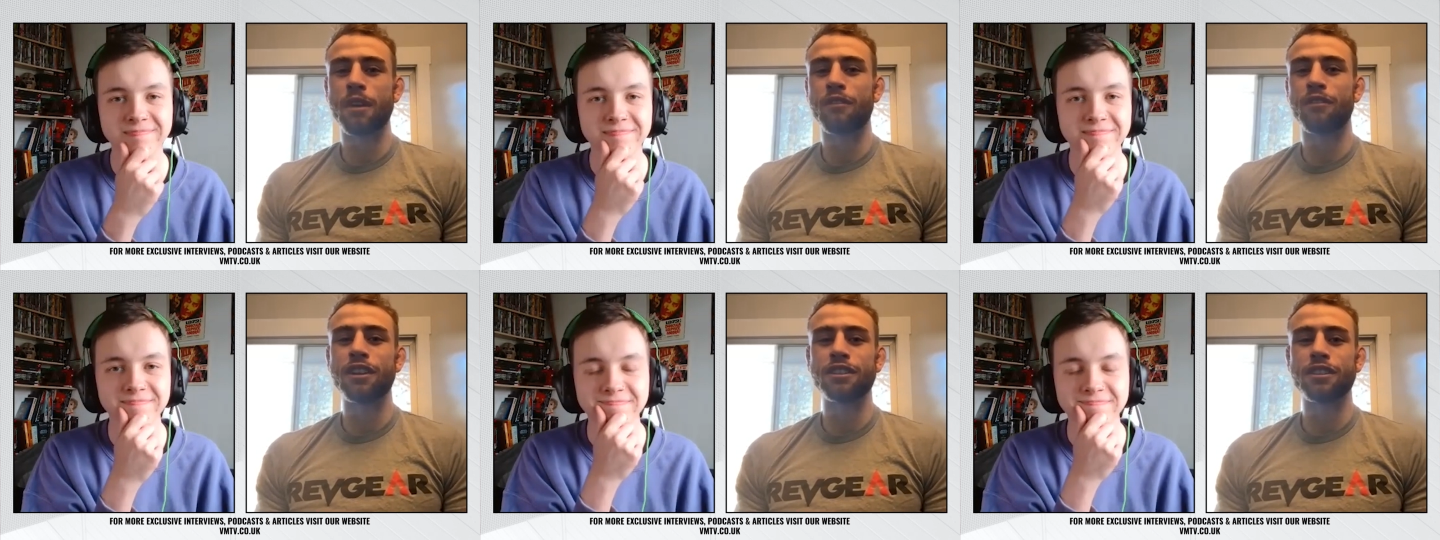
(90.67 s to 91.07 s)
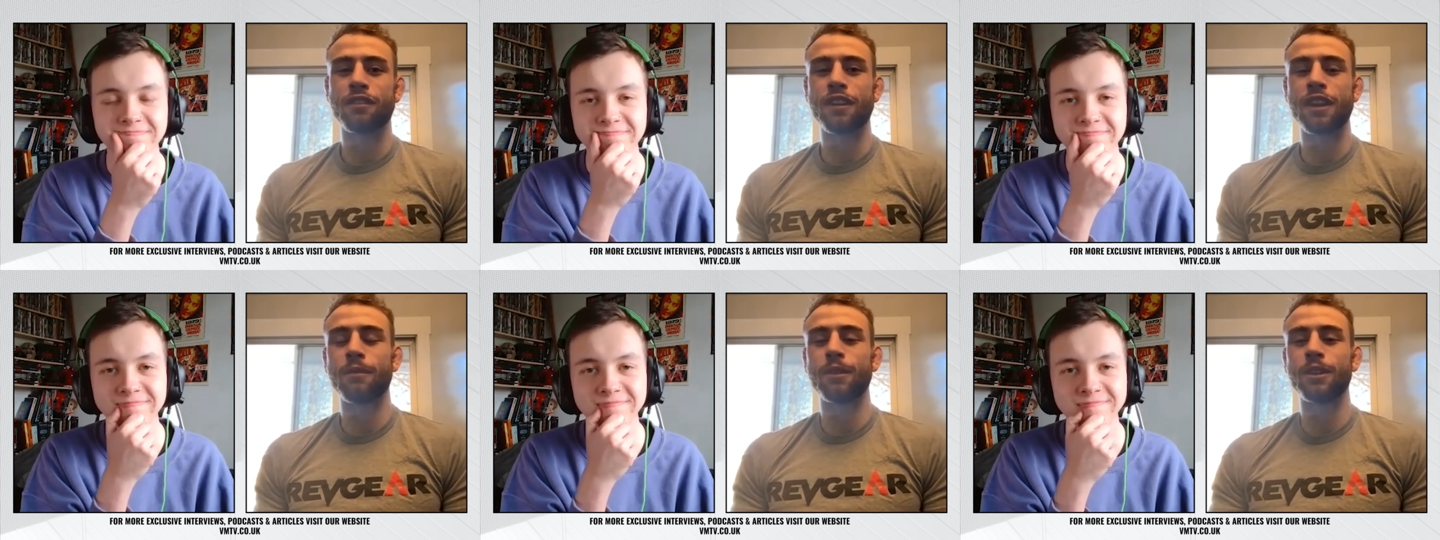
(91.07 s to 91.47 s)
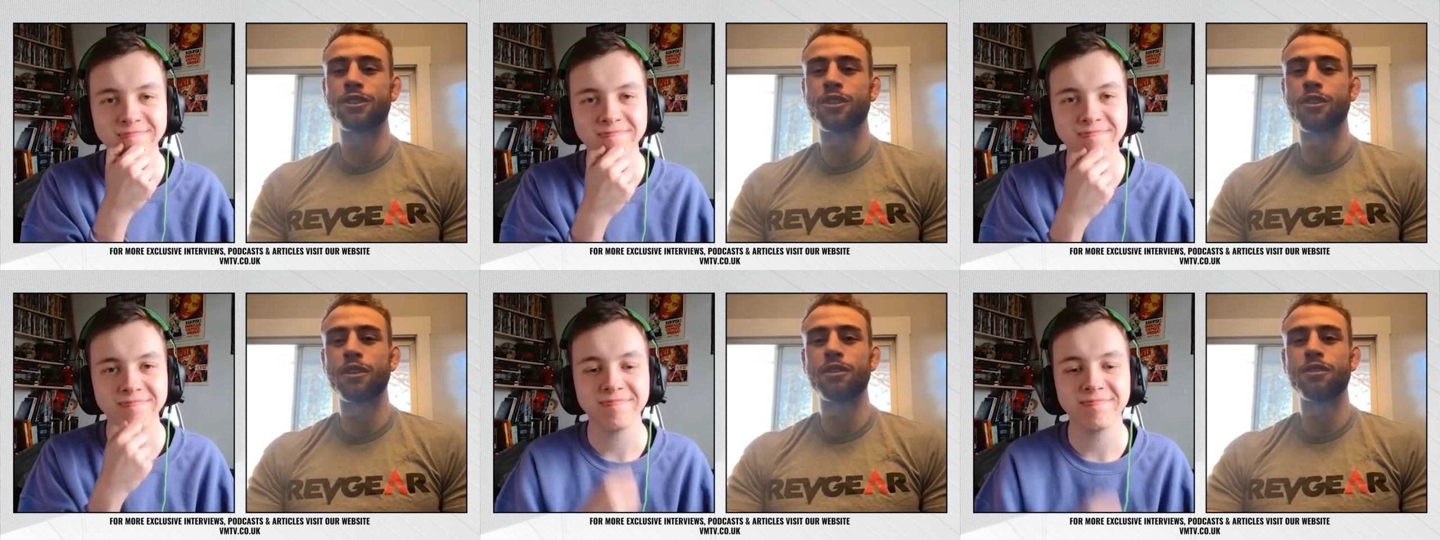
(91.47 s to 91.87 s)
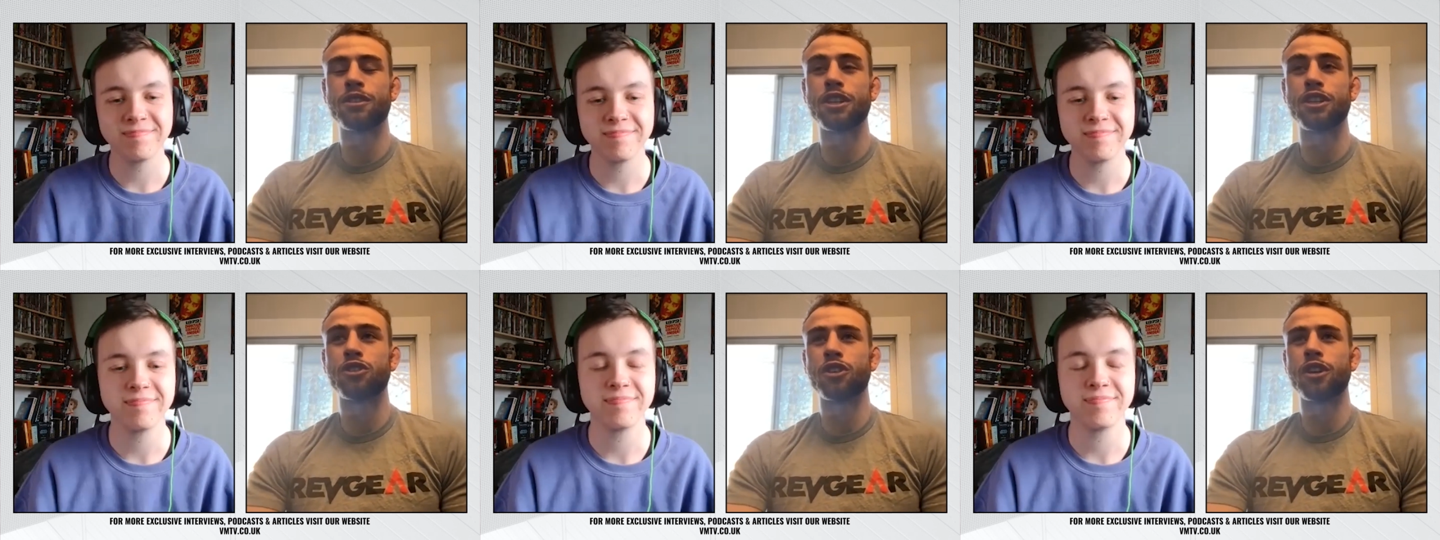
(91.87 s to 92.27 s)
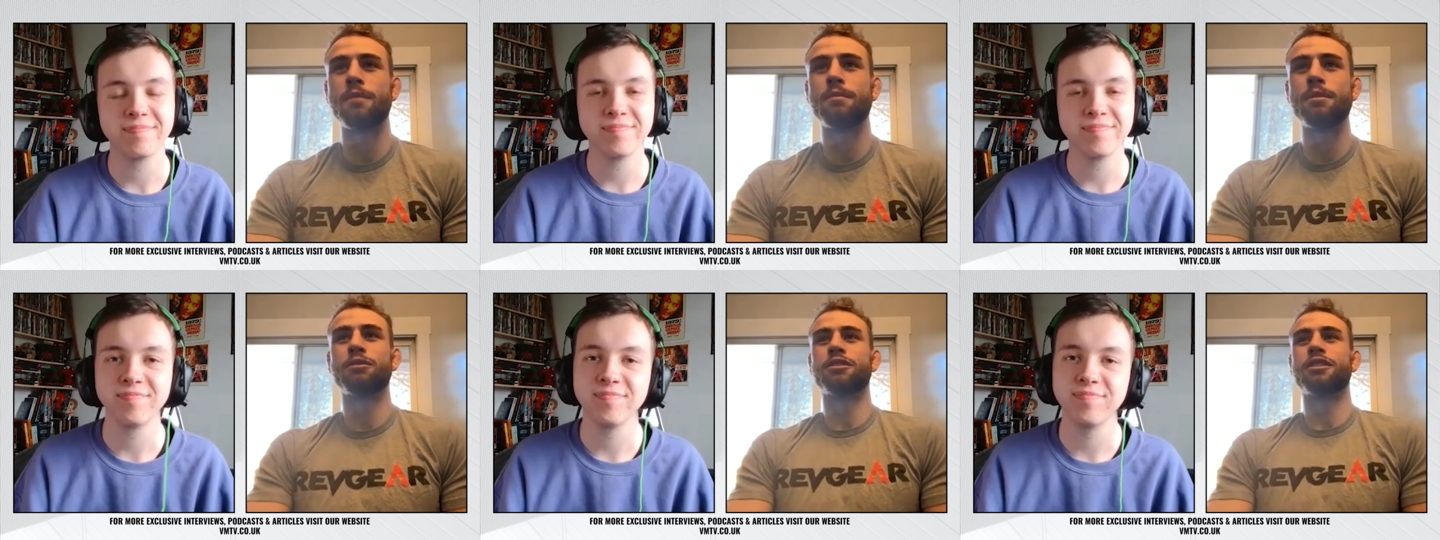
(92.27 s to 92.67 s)
Speaker 1: my friends or family. So it was a trip.
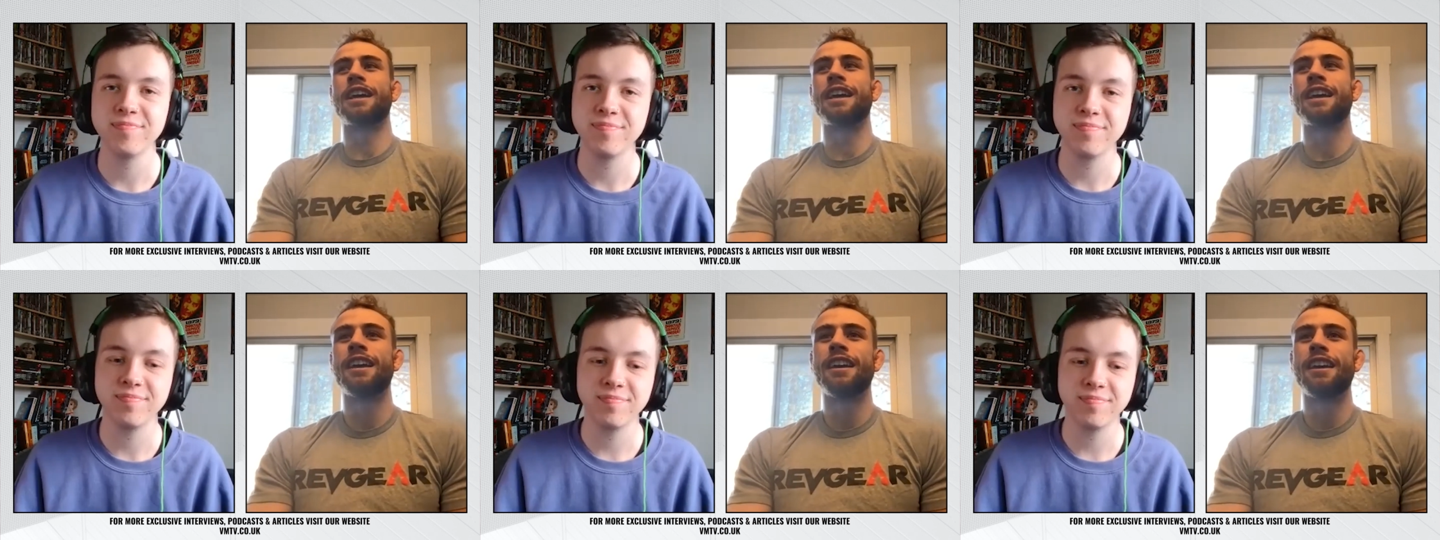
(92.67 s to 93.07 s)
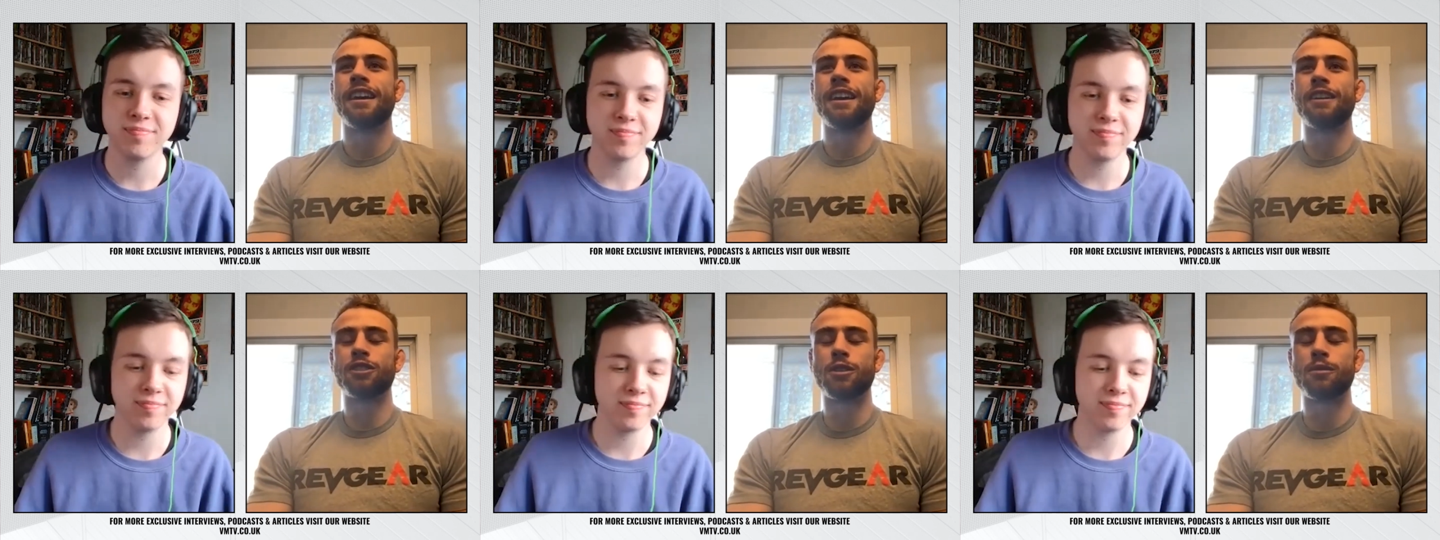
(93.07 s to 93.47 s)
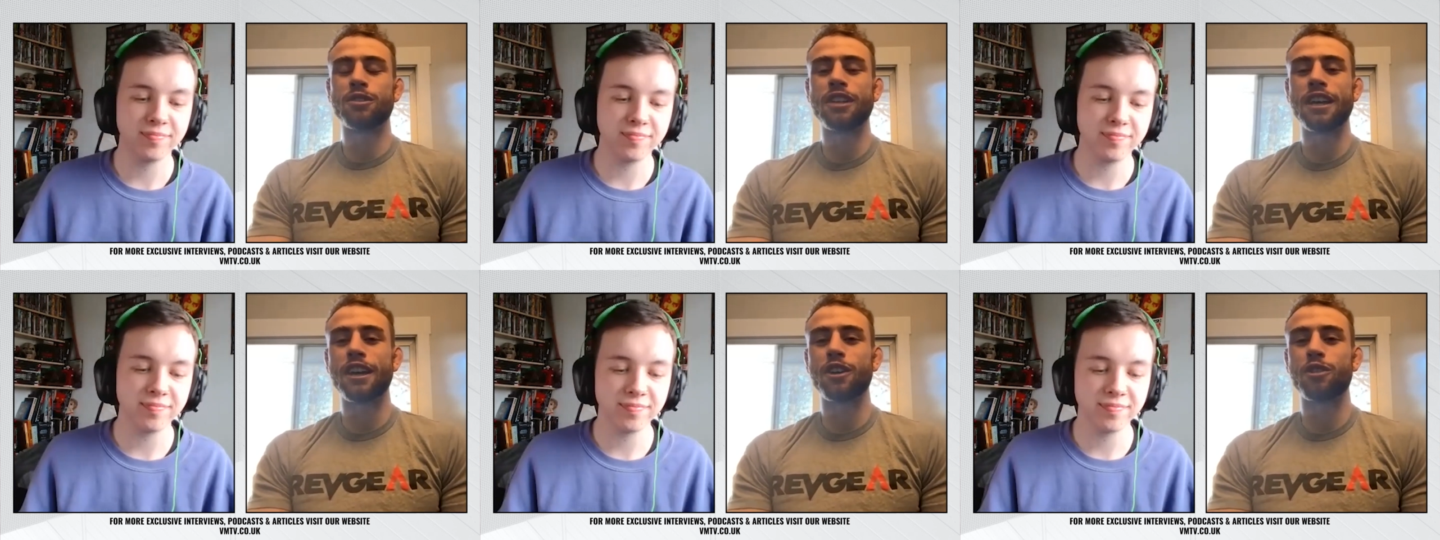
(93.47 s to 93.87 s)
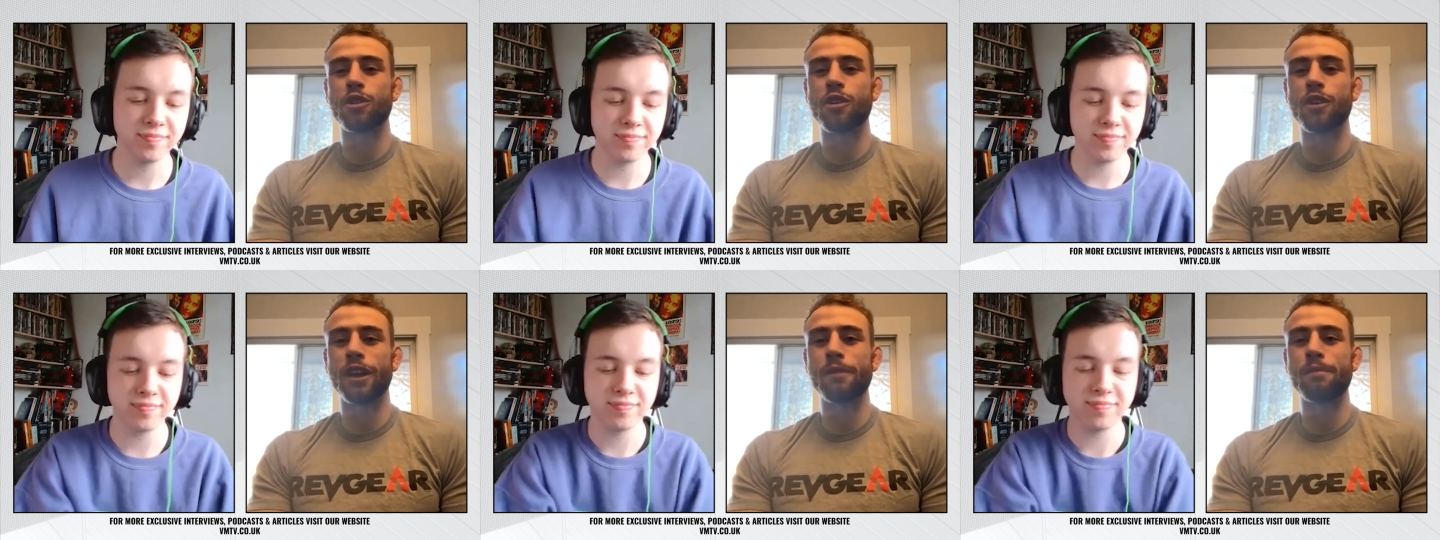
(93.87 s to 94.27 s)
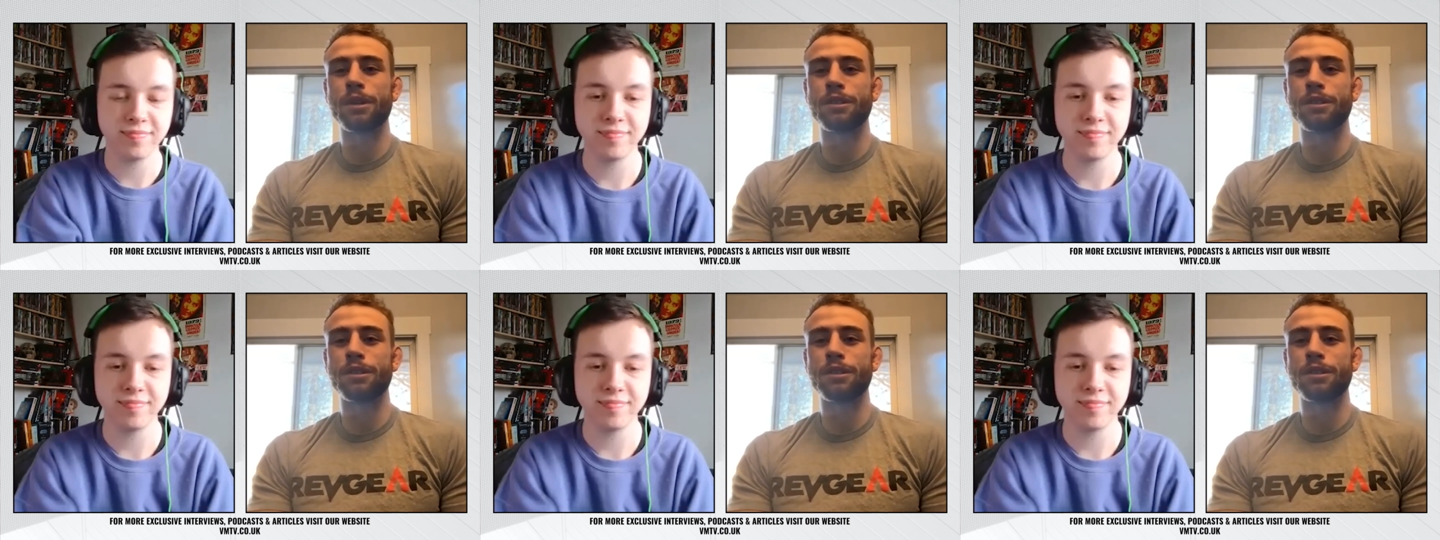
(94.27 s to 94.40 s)
It was like it was almost like a growing up